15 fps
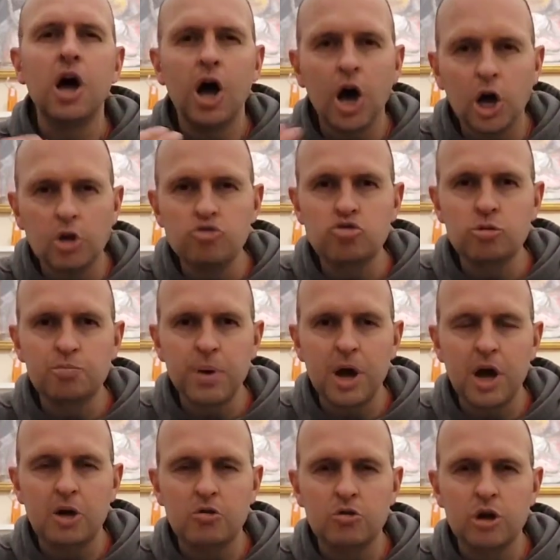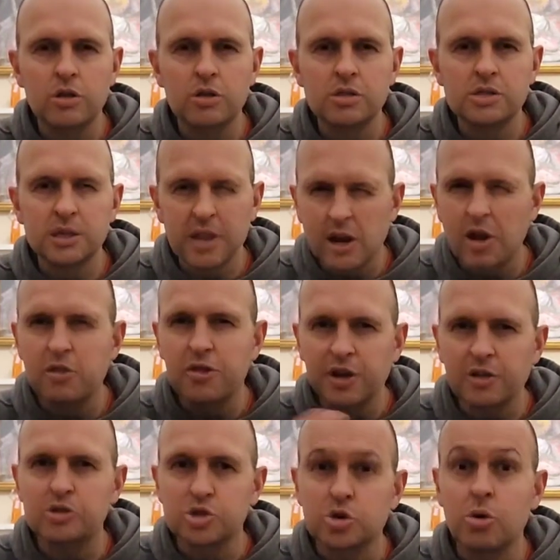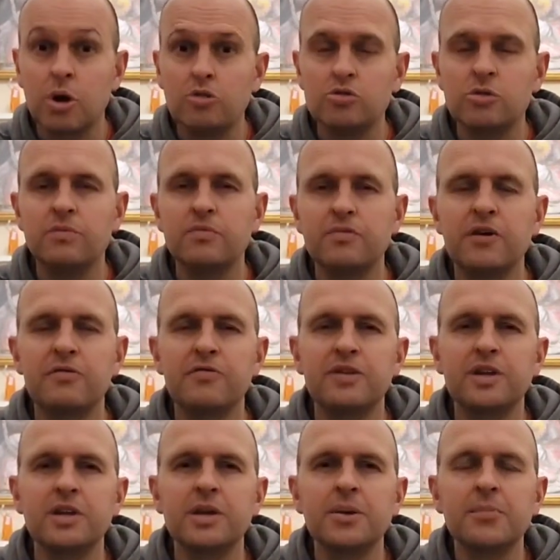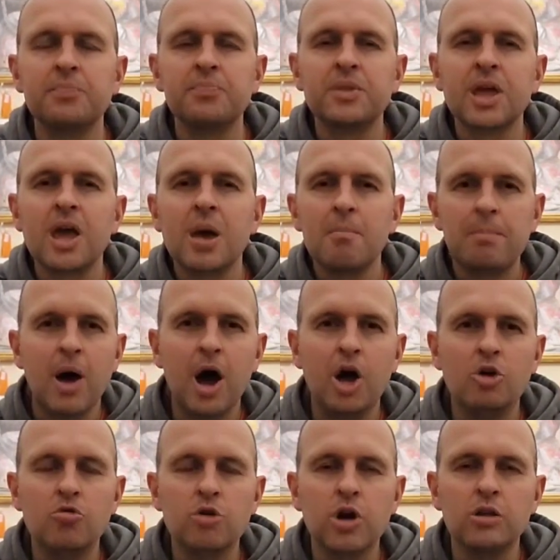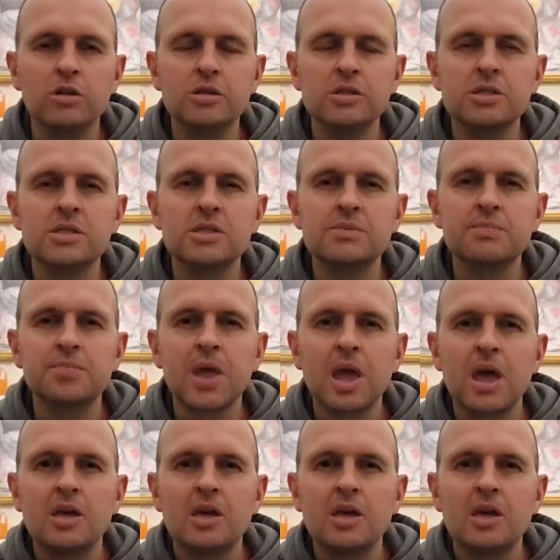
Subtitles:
100 park runs, and then I think 250 park runs.